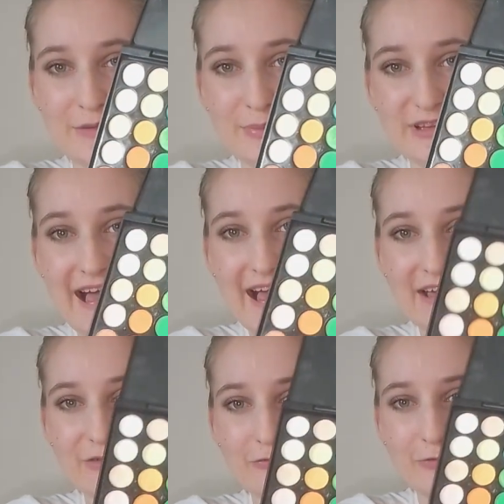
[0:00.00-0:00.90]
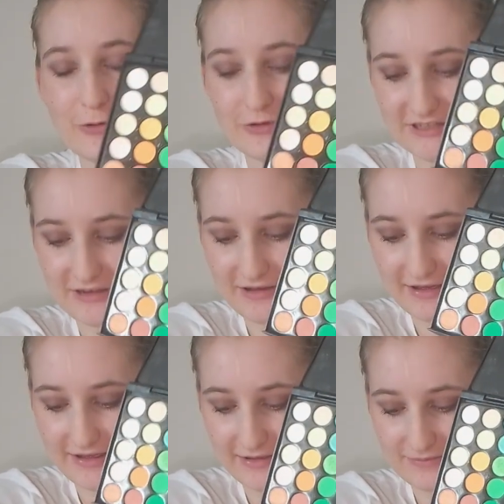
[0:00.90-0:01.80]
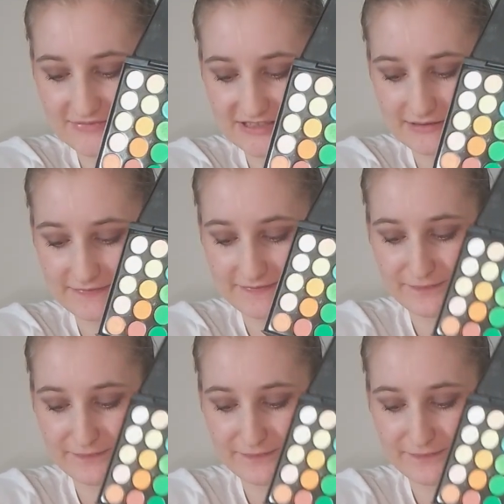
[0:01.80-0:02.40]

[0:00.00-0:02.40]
the black 4 times.